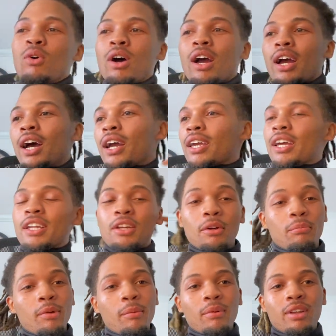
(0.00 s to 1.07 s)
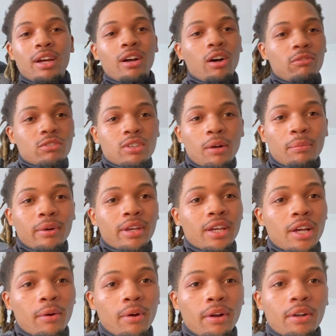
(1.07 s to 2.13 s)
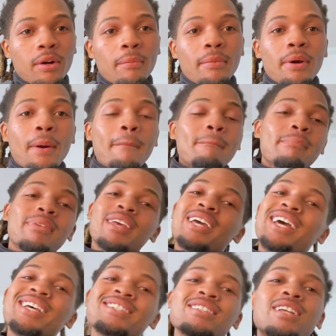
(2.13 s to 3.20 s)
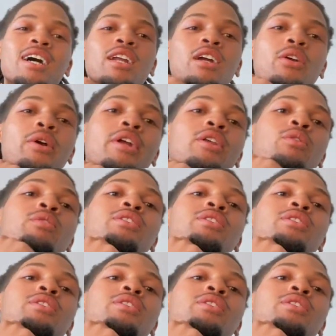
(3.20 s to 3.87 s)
I can't even remember like off the top of my head right now, but it's a lot of credit unions.